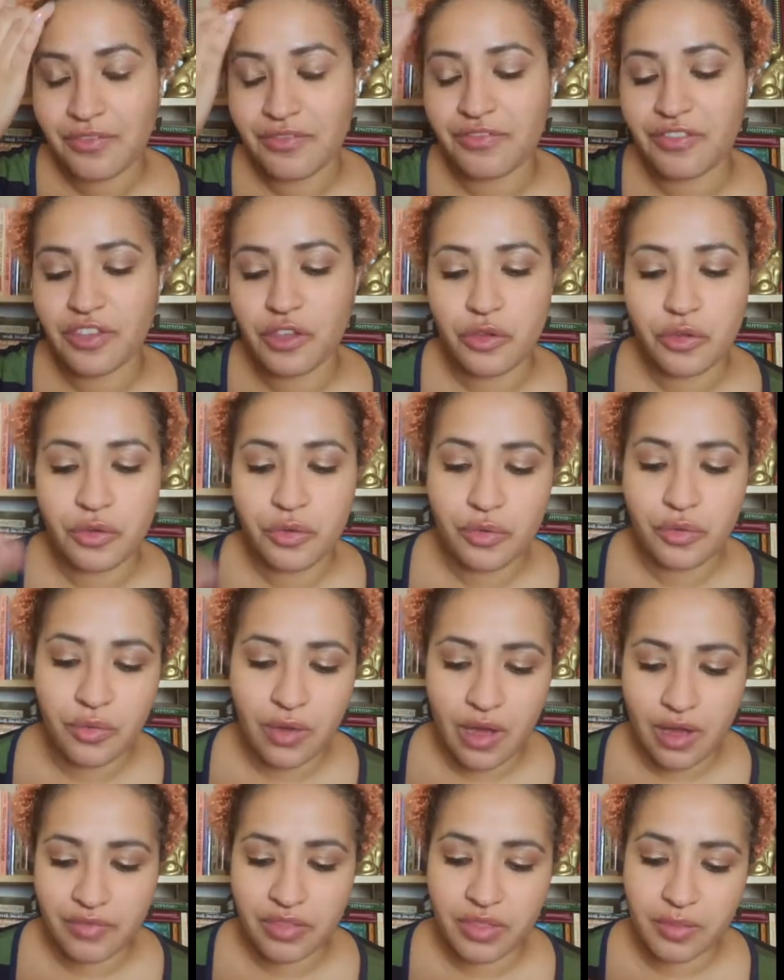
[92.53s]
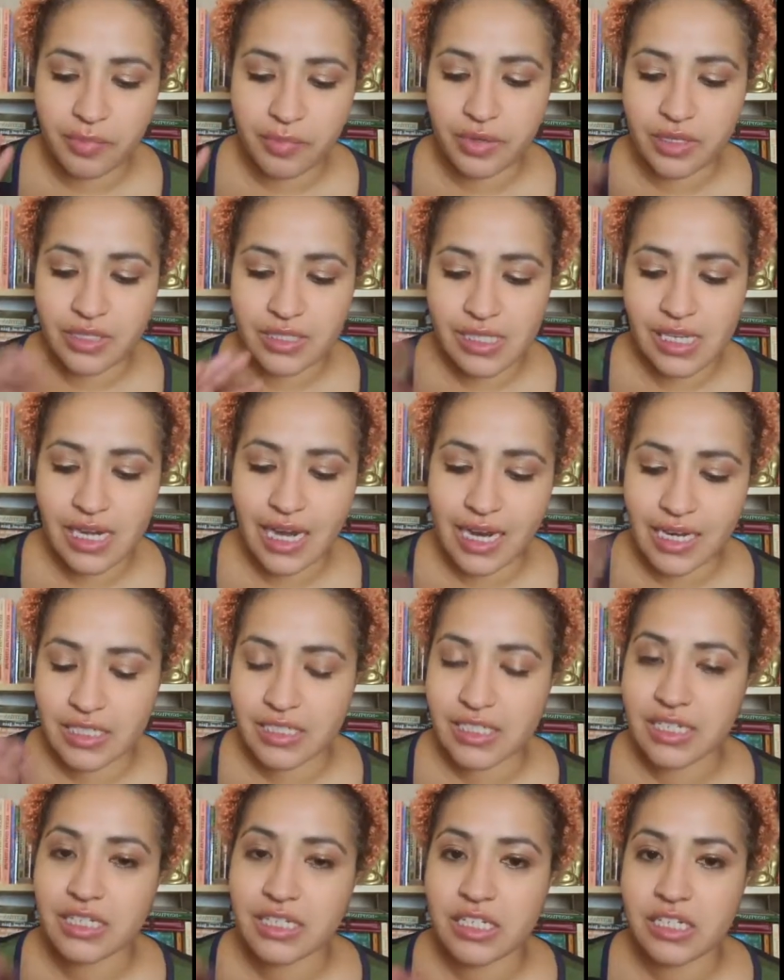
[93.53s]
few of the books that I
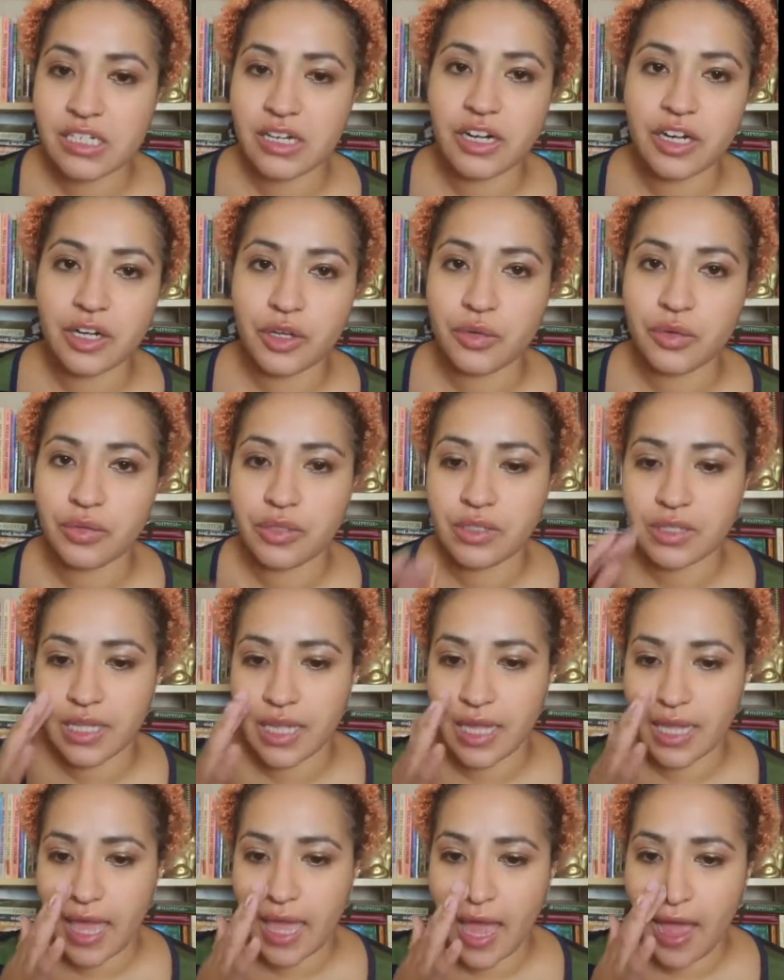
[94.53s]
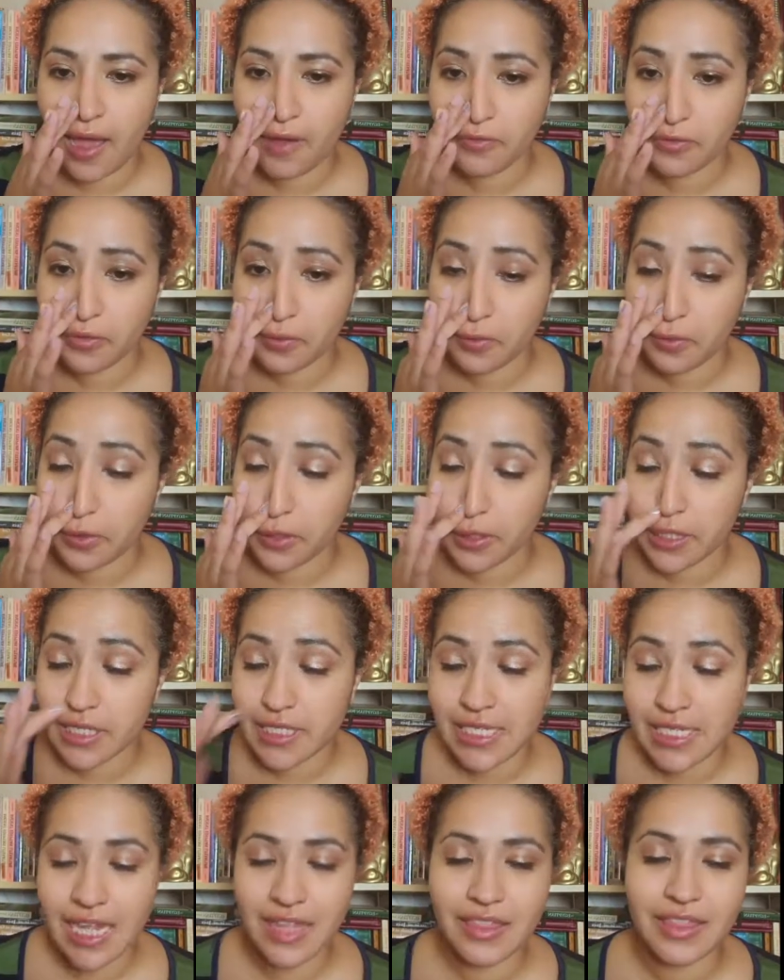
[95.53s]
did start Googling
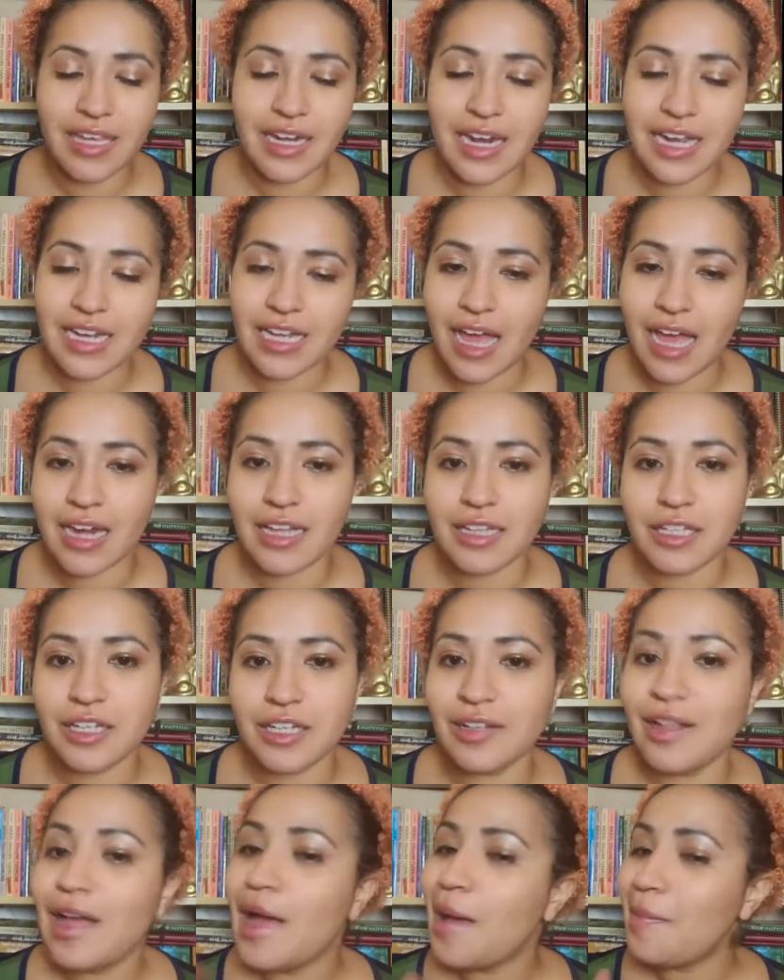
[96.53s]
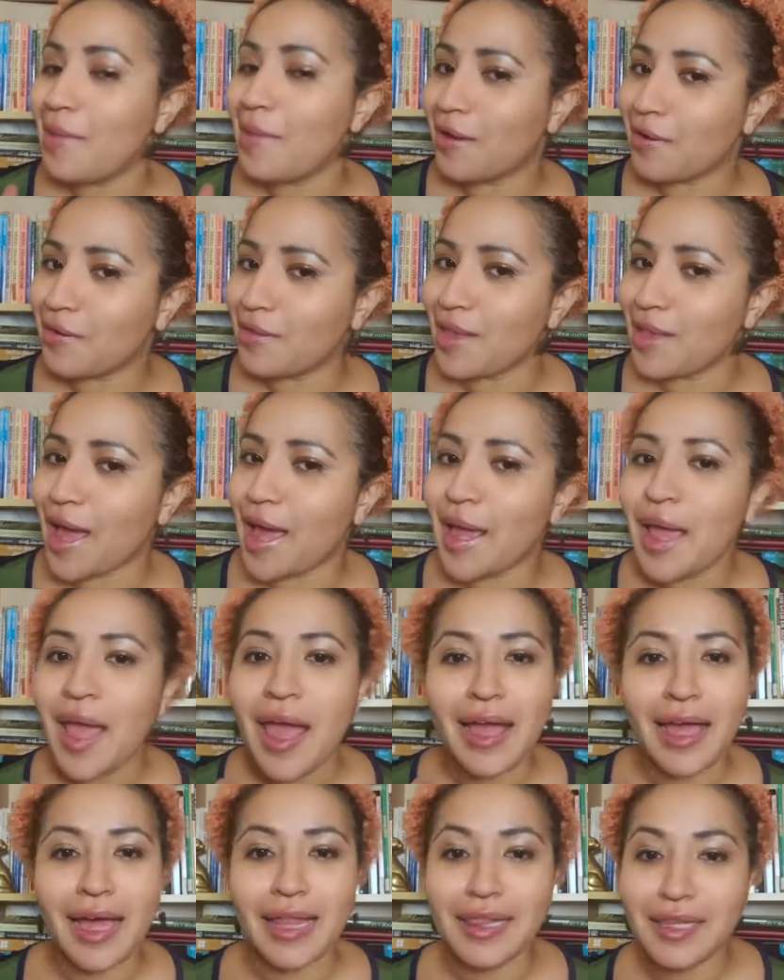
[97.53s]
afterwards. And then I got a little, not gonna lie,
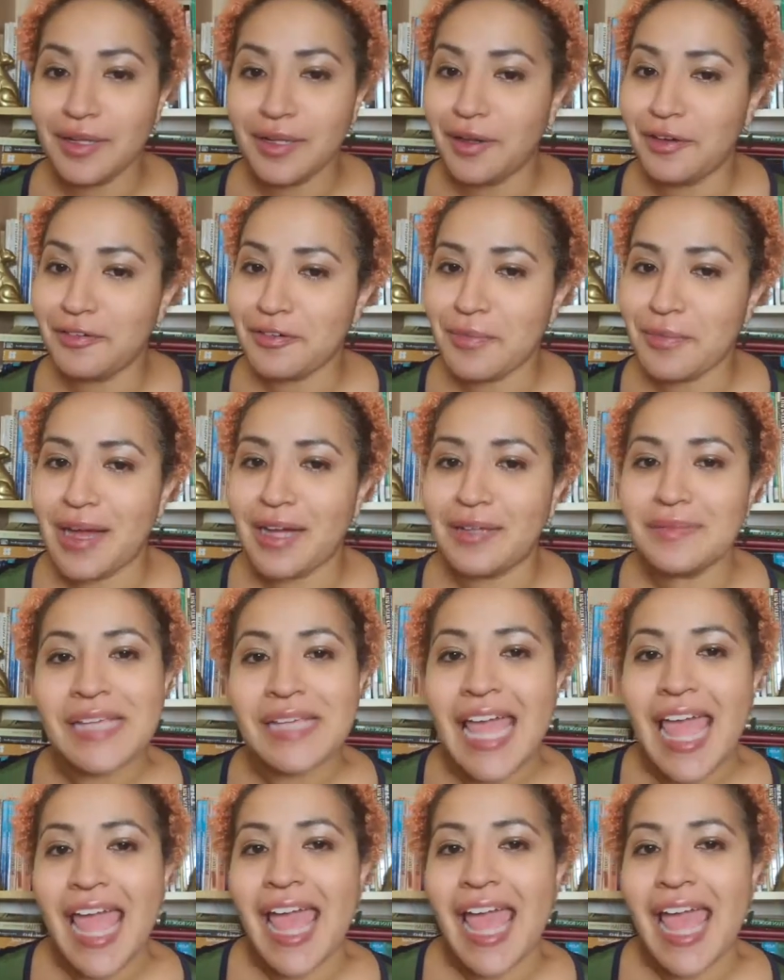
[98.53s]
got a little overwhelmed.